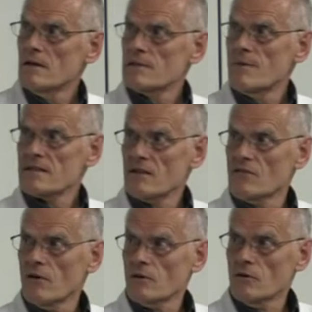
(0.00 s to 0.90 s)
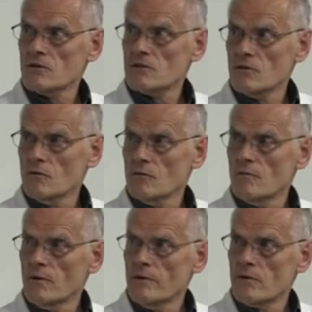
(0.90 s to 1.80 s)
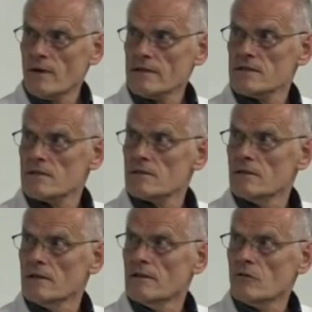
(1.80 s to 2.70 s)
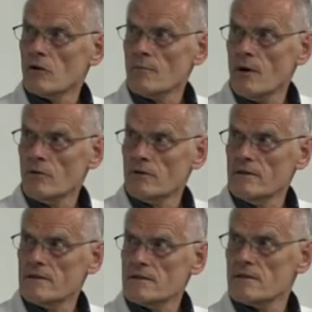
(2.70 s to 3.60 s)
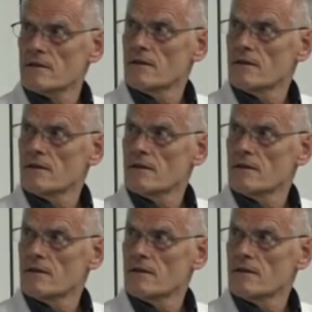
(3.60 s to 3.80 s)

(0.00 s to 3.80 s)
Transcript: It's basically found also in the West, in the Rocky Mountains,